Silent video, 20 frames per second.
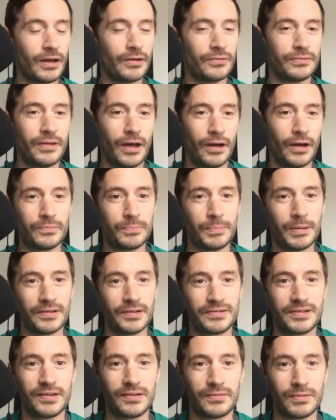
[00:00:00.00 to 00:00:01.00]
those
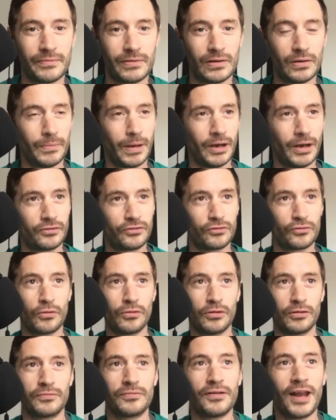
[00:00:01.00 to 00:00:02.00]
beers tend to have a much
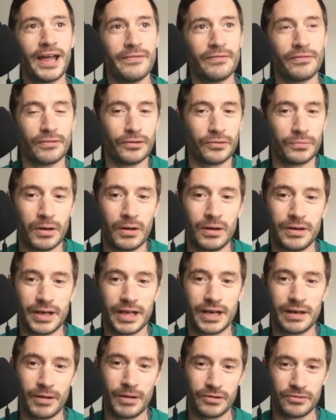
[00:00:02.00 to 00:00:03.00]
stronger flavour as well, aren't
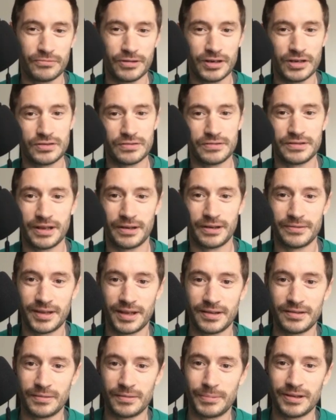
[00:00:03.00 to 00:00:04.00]
they? They're much richer and don't
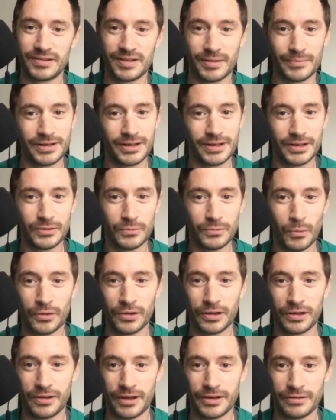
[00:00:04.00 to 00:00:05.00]
tend to be something that you'd want
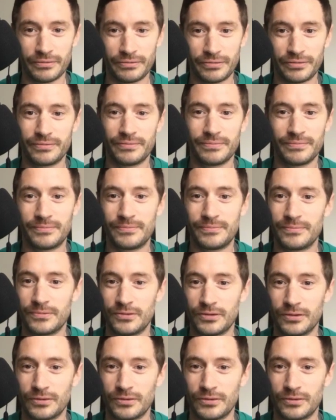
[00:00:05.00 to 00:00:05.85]
to kind of just